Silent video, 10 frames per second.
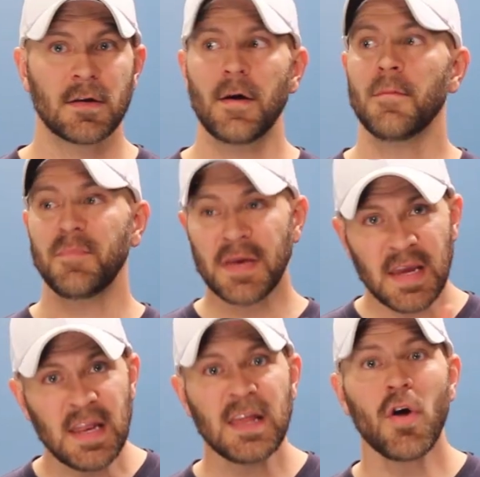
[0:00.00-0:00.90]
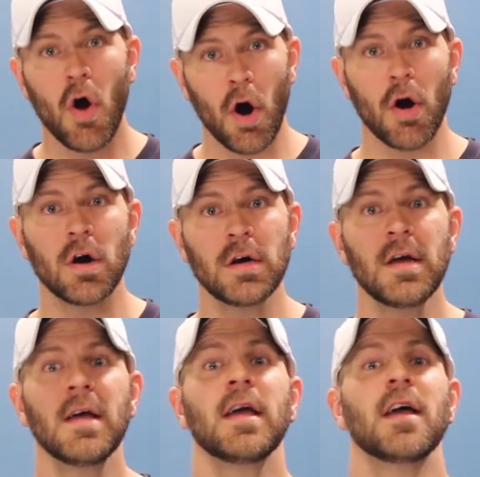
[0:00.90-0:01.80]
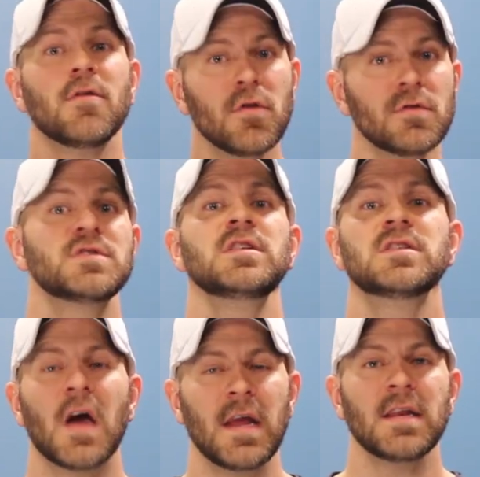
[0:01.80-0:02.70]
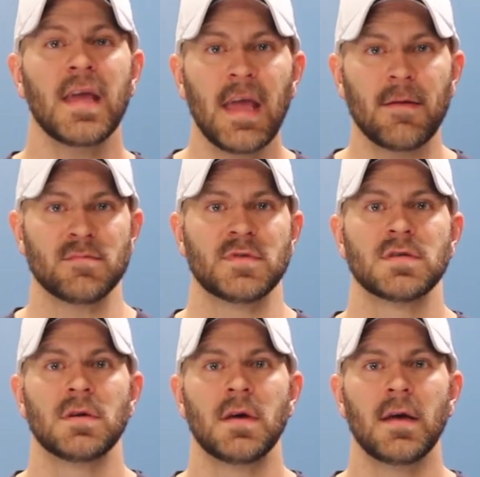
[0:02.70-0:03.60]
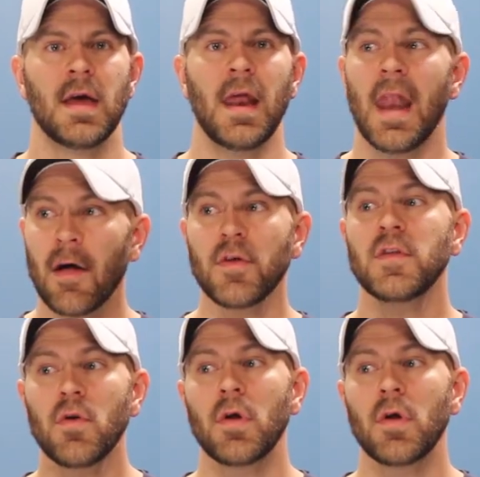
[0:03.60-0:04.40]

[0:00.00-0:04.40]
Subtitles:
competing hard and losing tight games. And now that the